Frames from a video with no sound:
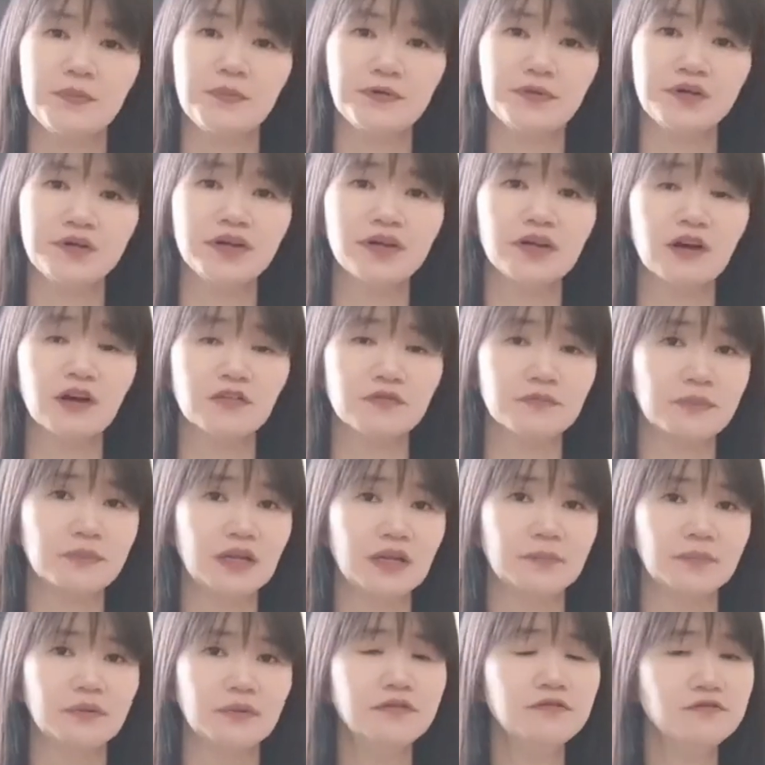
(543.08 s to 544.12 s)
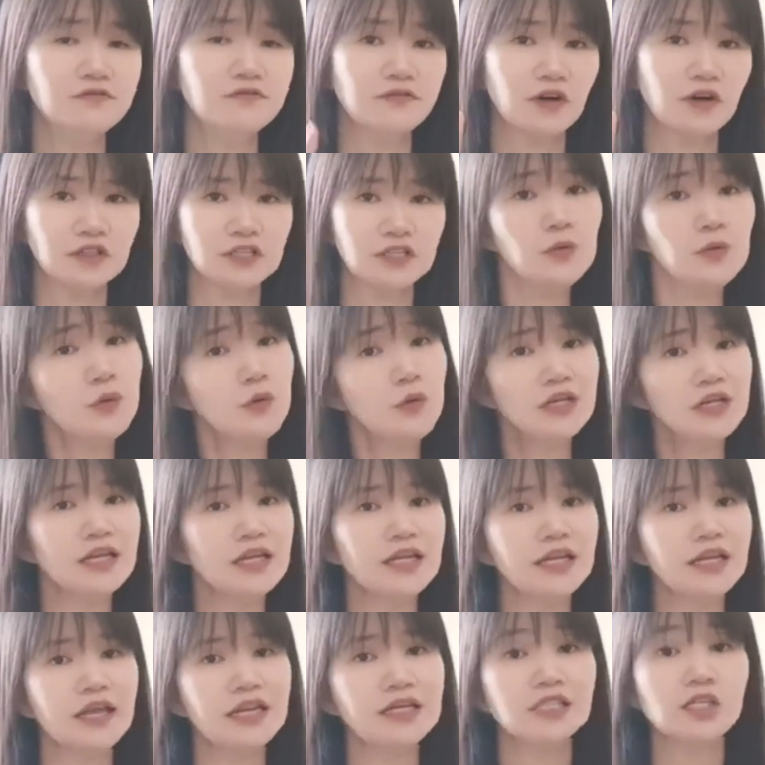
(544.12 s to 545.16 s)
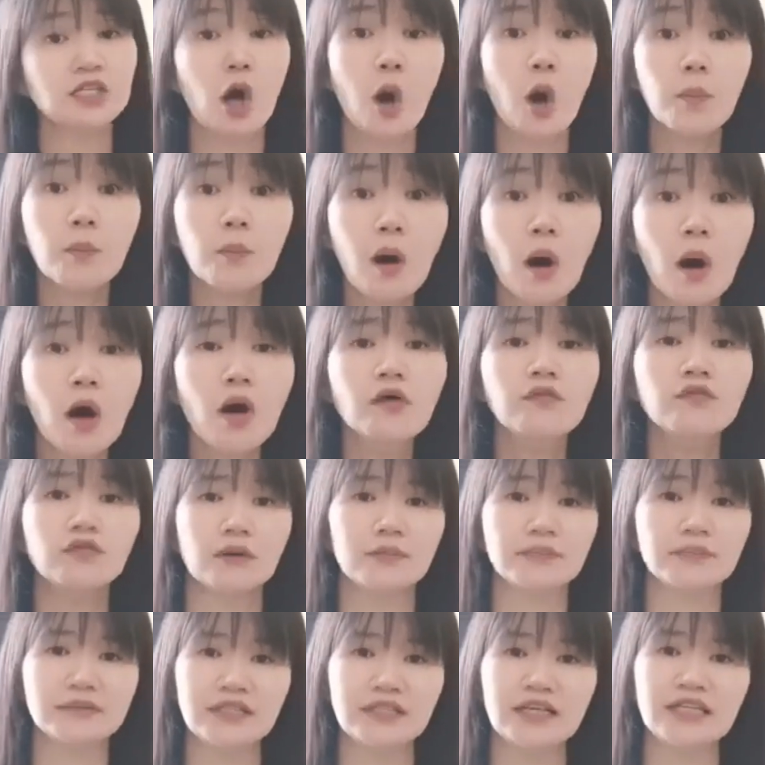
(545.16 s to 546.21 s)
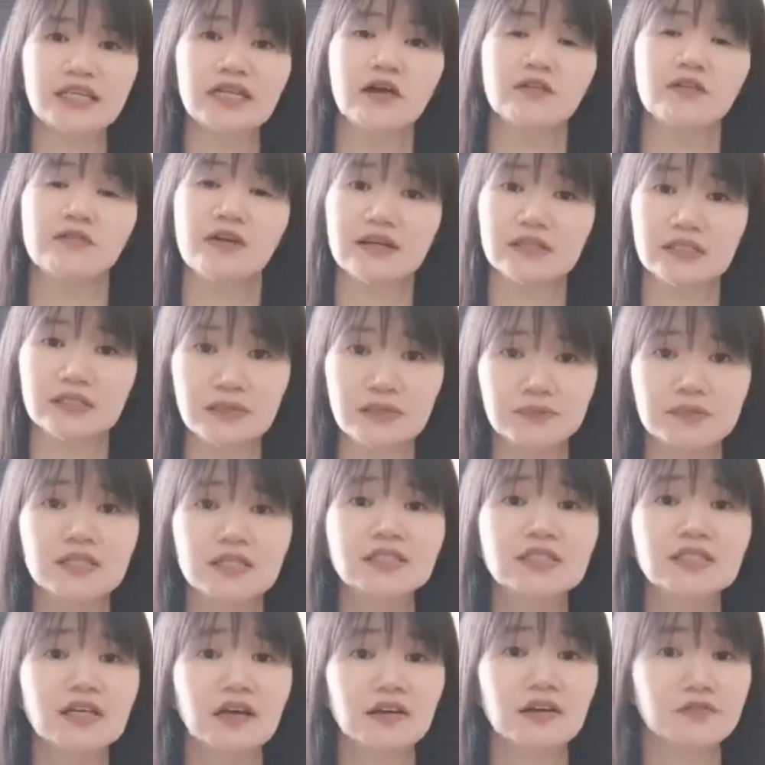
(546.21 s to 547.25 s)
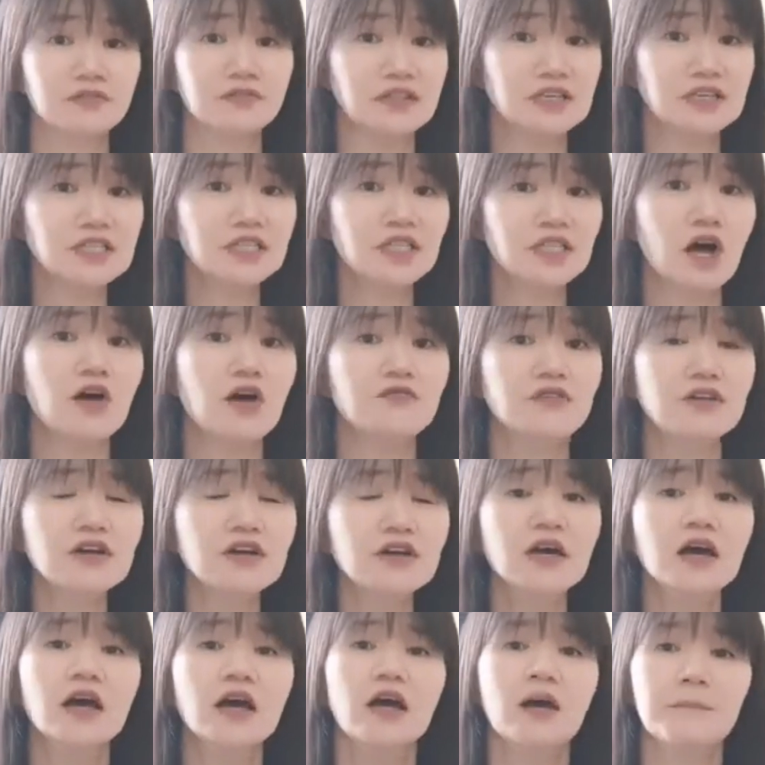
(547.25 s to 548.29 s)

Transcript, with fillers: a period of minimum forty working days or more from date of acceptance of this offer